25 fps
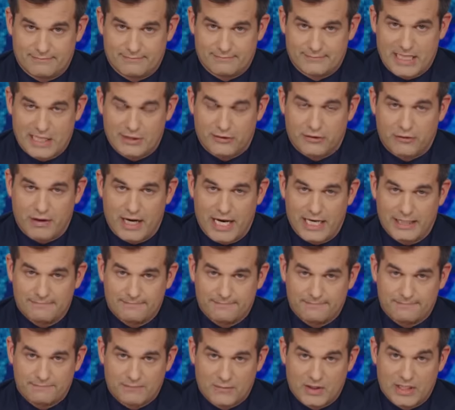That's right.
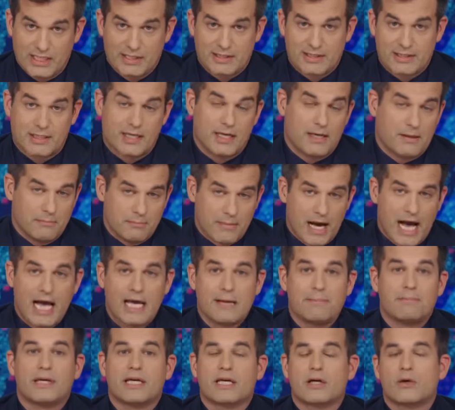It's
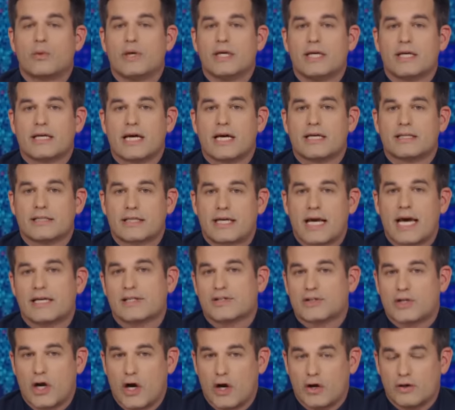my big week as
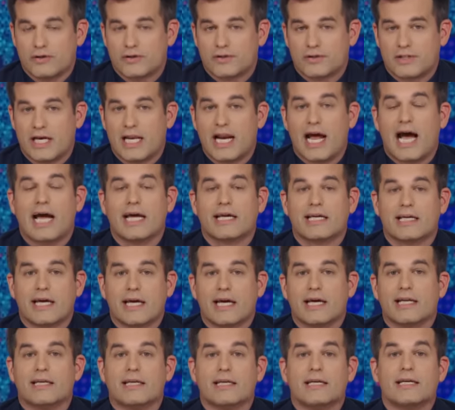guest host, and I
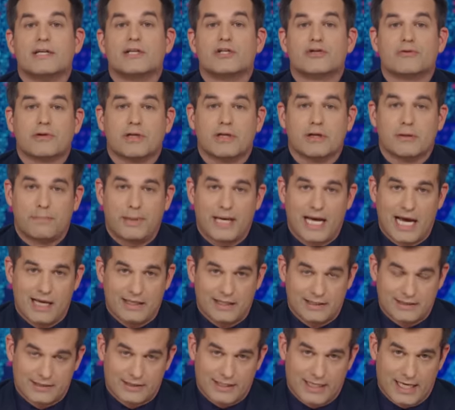get
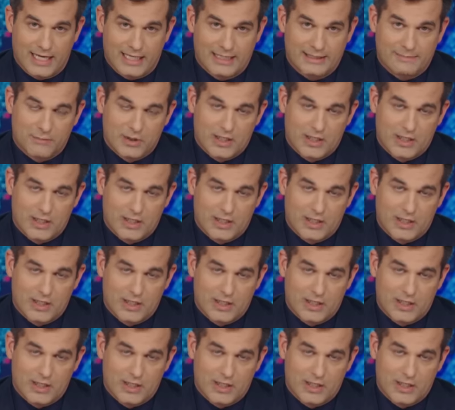Israel-Palestine.